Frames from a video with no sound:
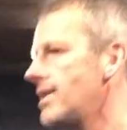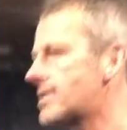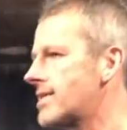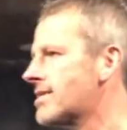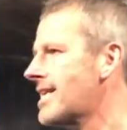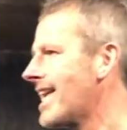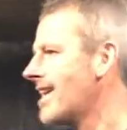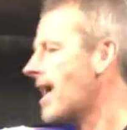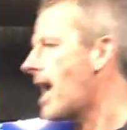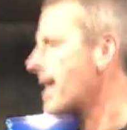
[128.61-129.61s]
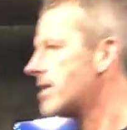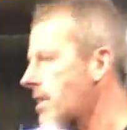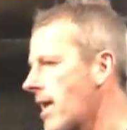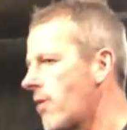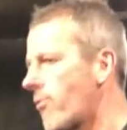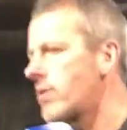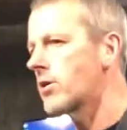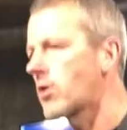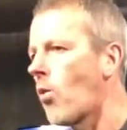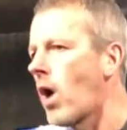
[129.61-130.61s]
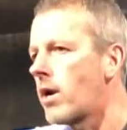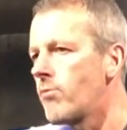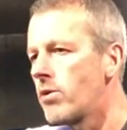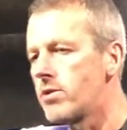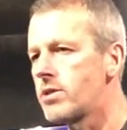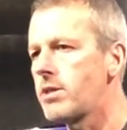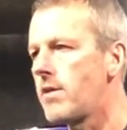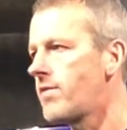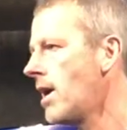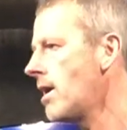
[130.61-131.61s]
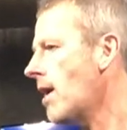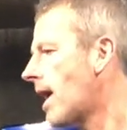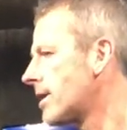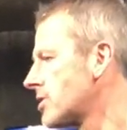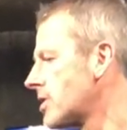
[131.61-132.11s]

It's the second highest hand raiser quantity we received on a